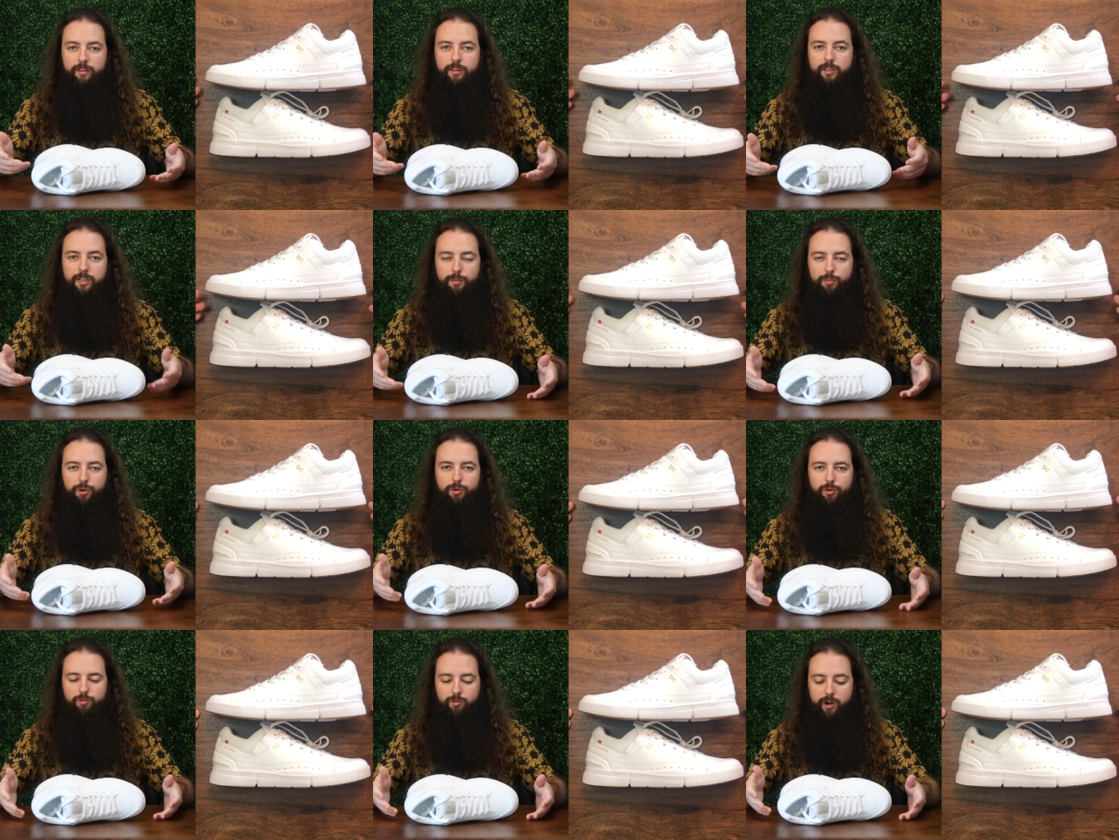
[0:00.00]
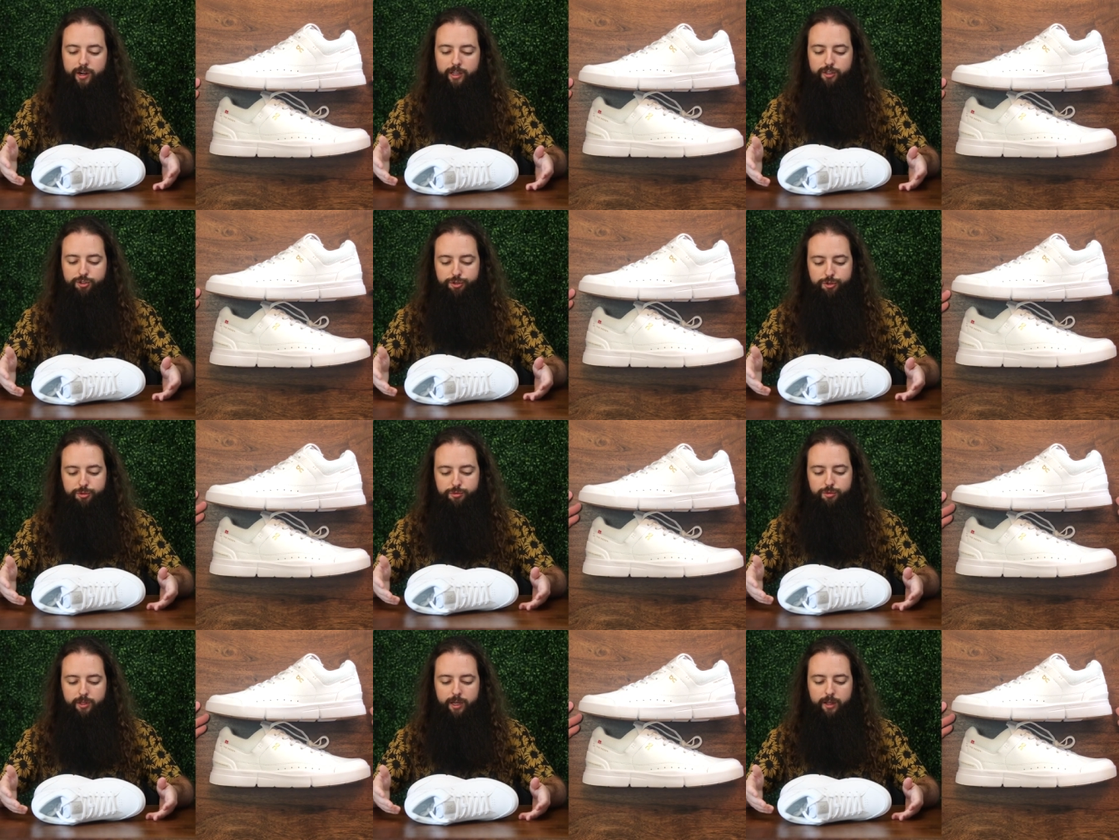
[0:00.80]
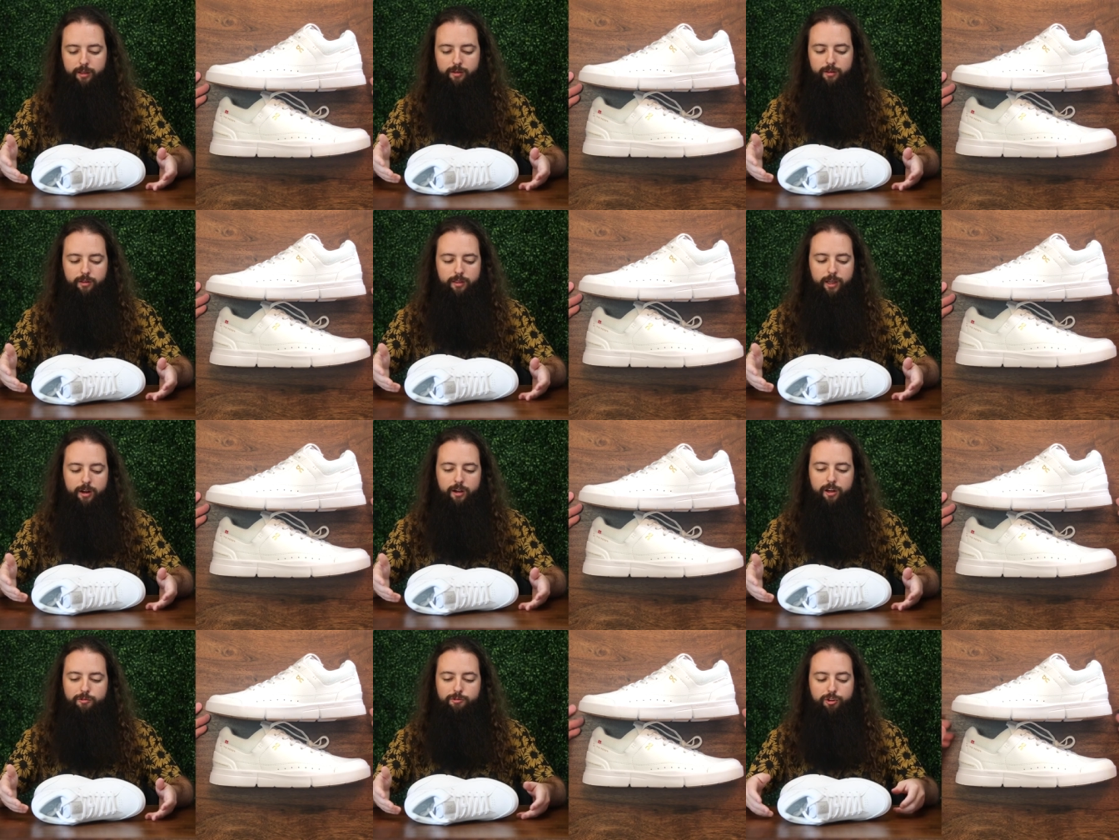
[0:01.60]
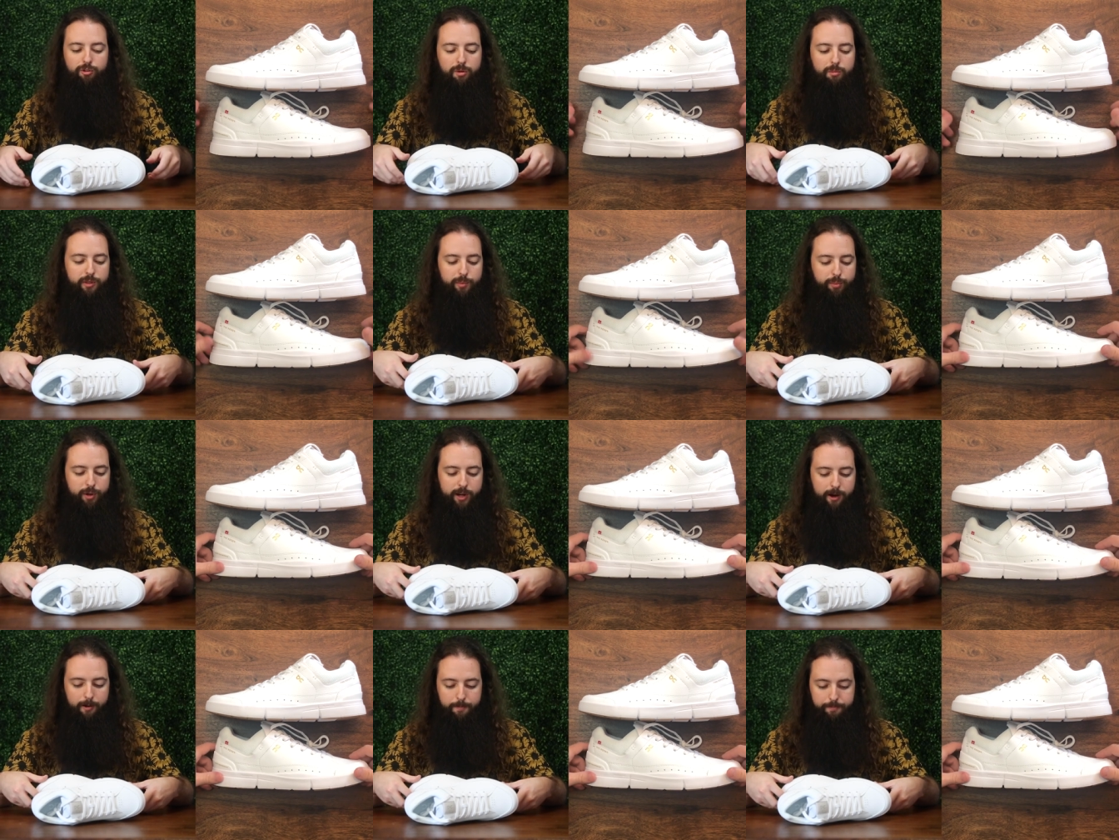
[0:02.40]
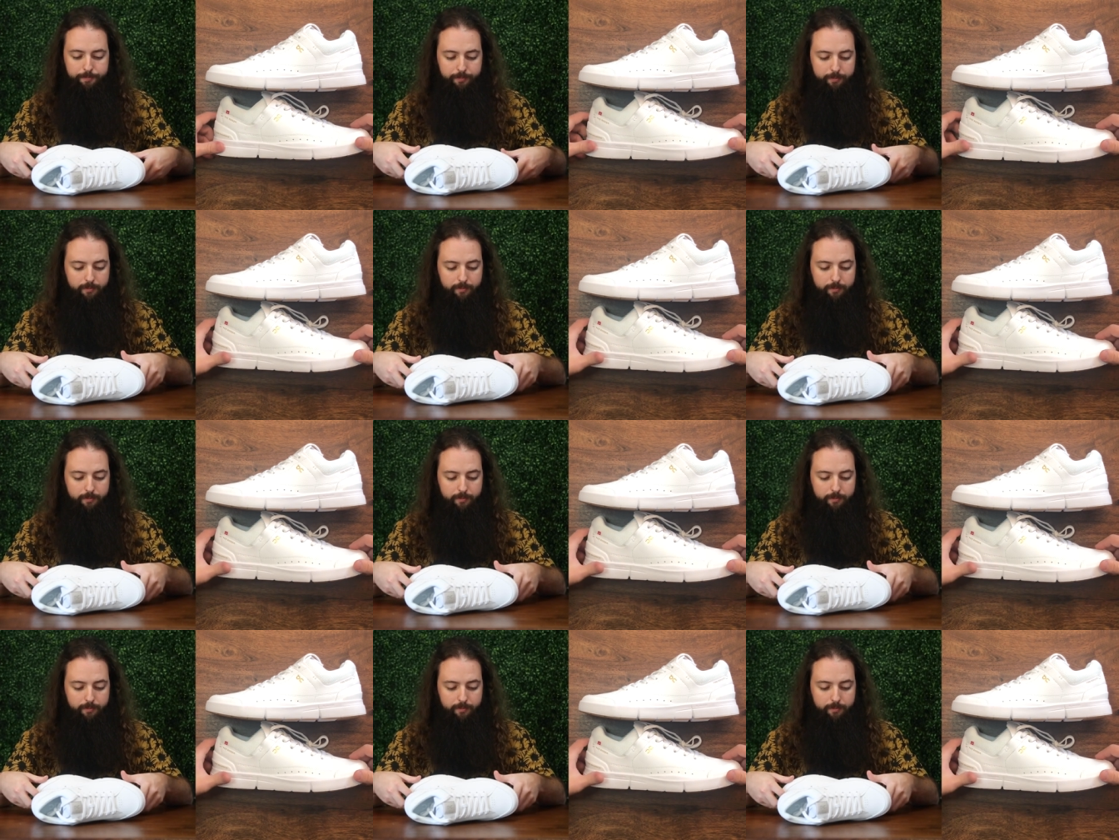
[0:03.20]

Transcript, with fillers: the typical running shoe that that On would normally put out.